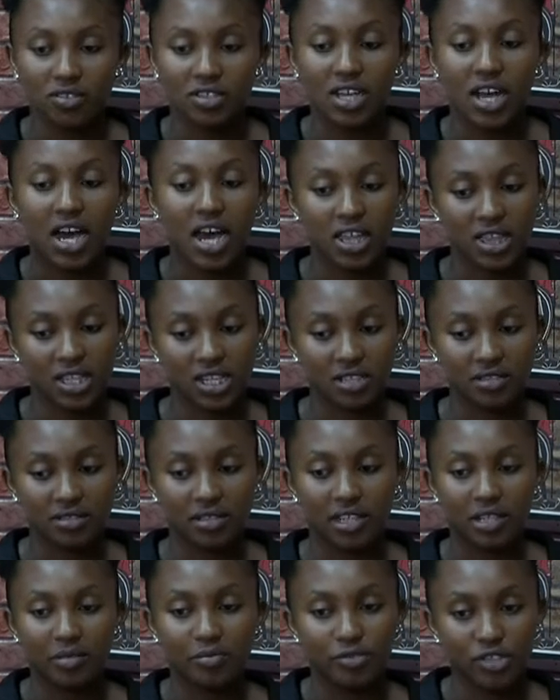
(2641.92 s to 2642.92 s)
the Earth Day
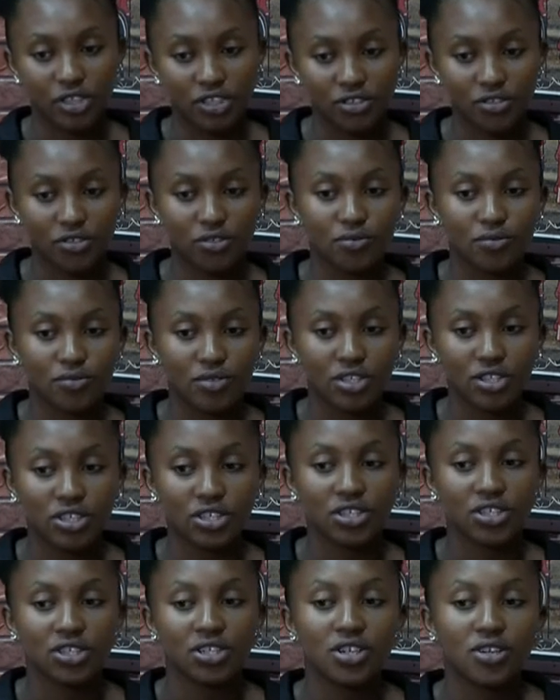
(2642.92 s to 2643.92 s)
celebration,
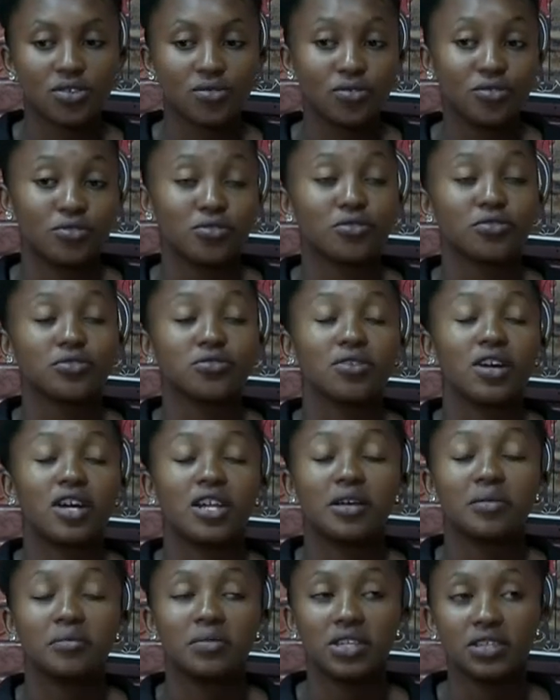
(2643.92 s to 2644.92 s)
which was also an
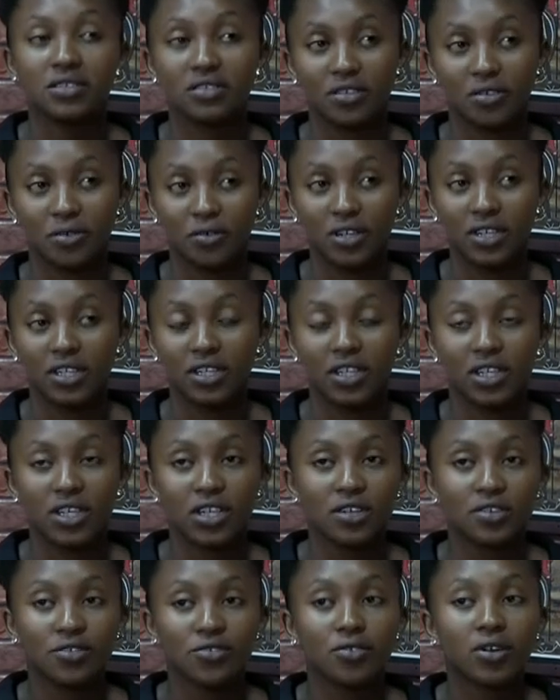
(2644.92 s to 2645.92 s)
amazing one.
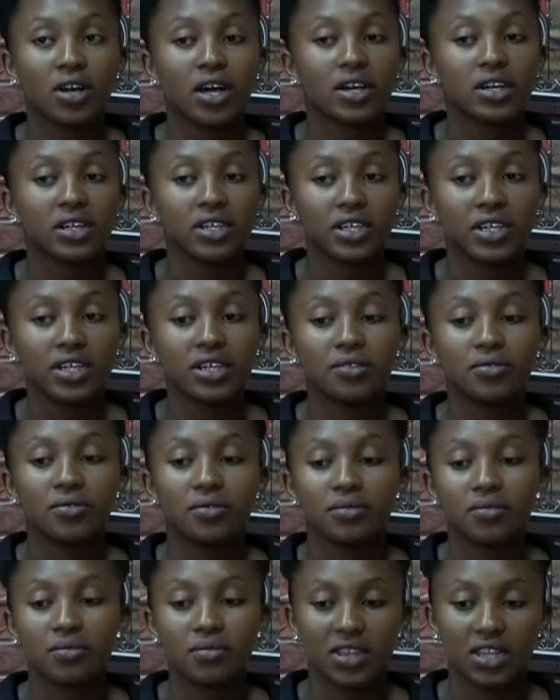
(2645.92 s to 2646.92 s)
So currently
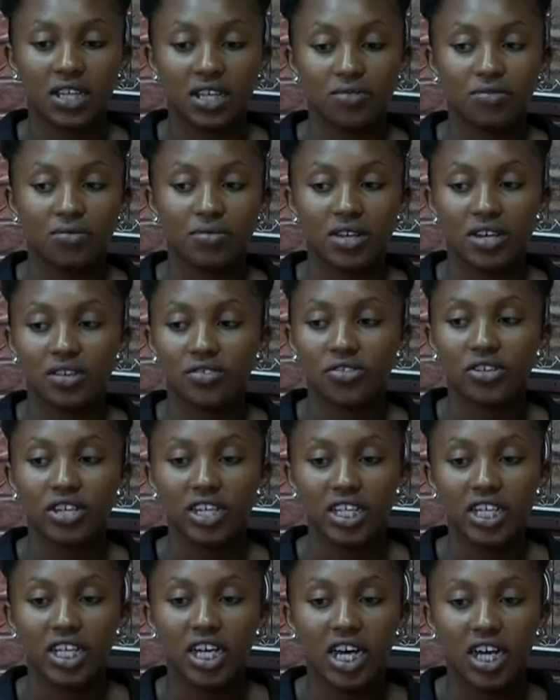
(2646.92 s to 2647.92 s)
we are
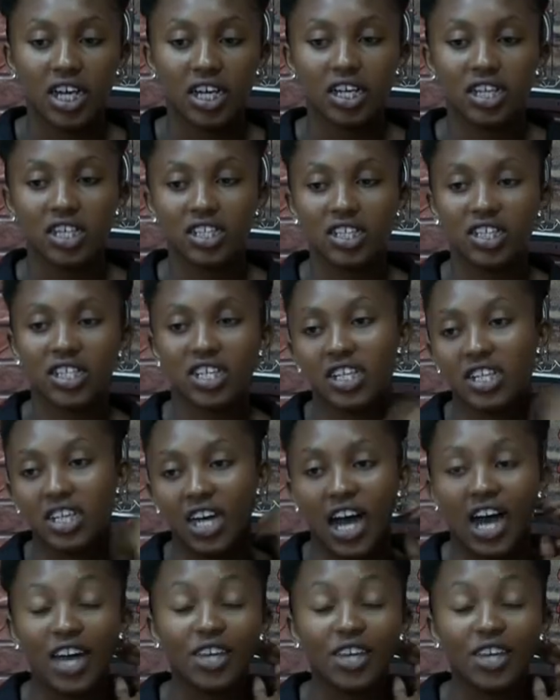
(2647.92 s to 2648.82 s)
rolling a